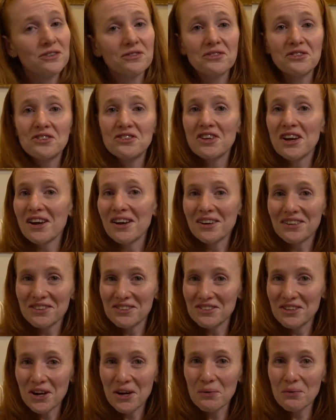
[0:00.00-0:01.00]
of
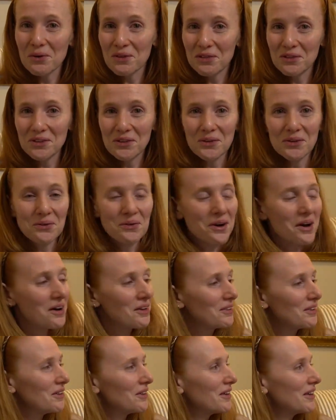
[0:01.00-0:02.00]
share with you a
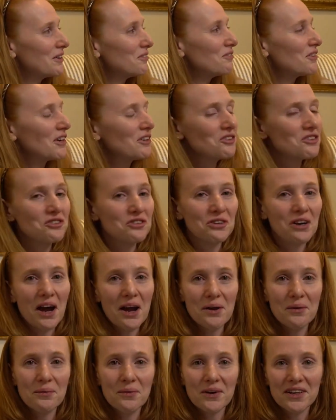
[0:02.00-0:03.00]
little adventure
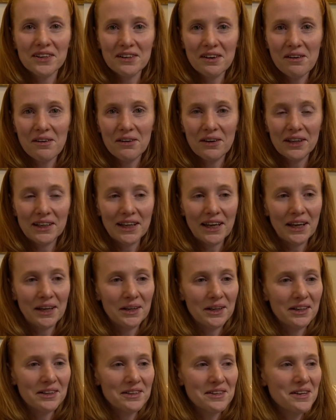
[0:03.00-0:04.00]
I went on and
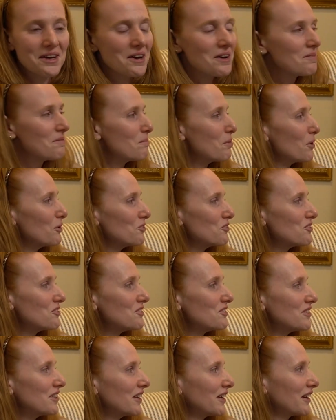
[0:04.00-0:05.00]
ended up
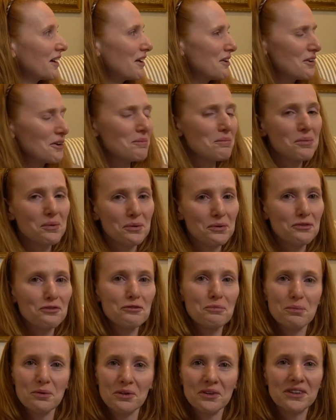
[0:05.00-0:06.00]
purchasing a number
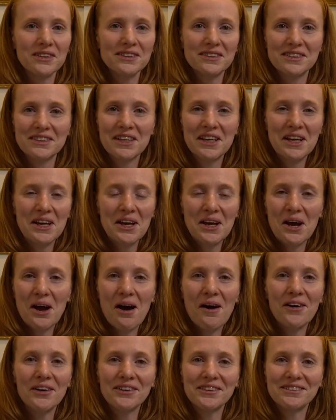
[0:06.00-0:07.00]
of books
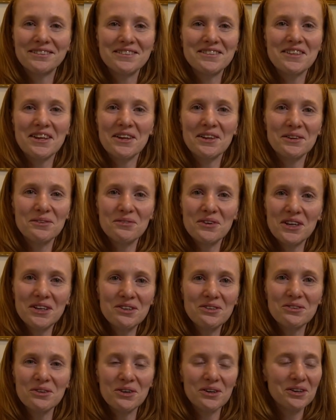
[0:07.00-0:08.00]
on said
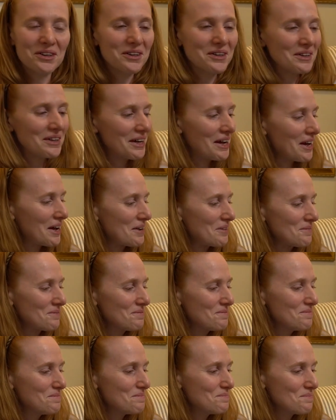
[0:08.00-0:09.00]
adventure
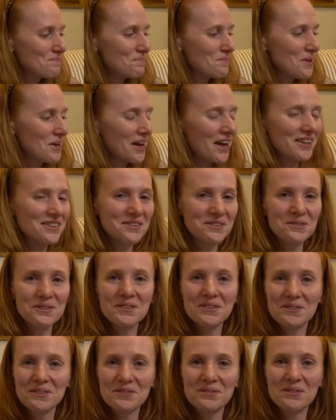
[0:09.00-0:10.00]
because um, it
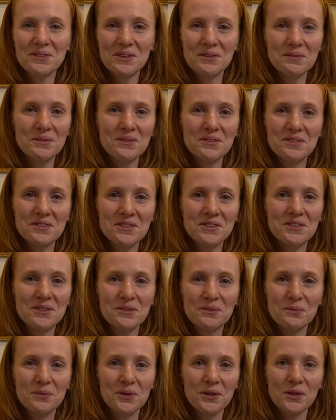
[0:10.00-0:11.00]
was a, it was just
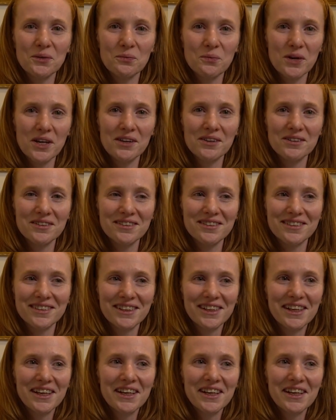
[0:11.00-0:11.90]
a really weird